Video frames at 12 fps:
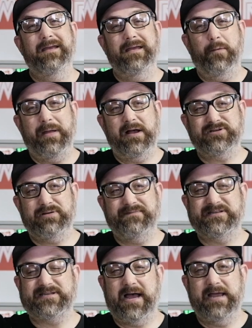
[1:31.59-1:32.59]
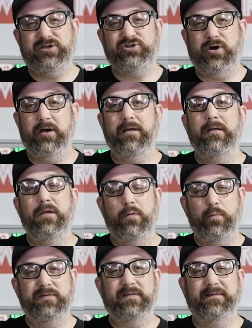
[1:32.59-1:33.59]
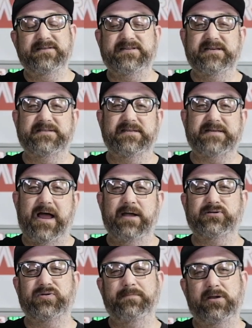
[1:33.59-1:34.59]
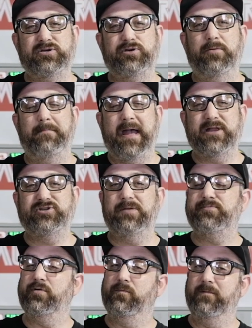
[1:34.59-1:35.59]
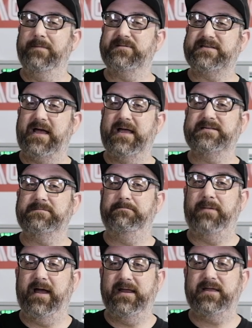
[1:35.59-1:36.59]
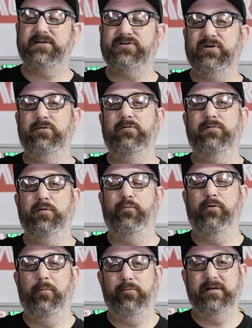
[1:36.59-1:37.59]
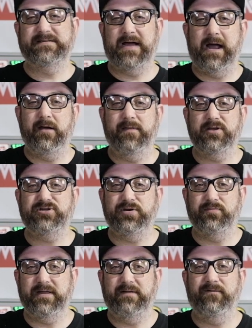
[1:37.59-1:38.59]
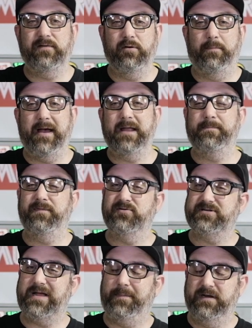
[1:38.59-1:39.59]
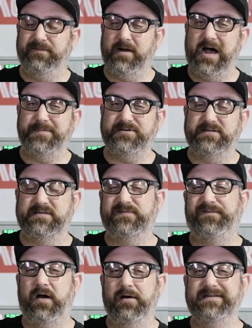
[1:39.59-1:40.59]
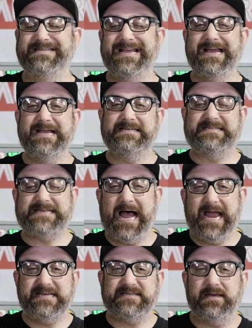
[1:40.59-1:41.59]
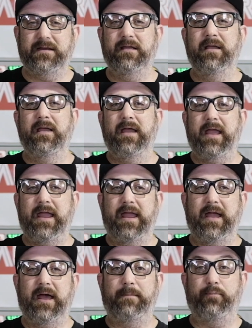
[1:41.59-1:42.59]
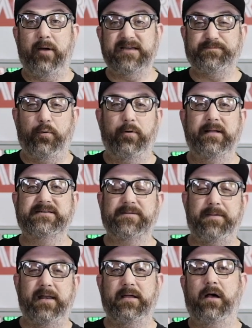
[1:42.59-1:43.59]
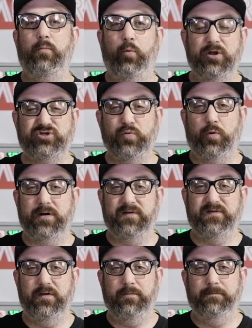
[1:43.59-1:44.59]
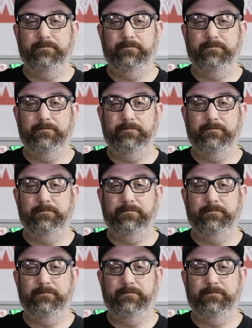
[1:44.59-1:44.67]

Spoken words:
We also have a size chart with the listings of the tires, so make sure you match up your rim size and bike to the appropriate tire that you need for your bike. But there's a couple different options as far as sizing and price points depending on what you want to do.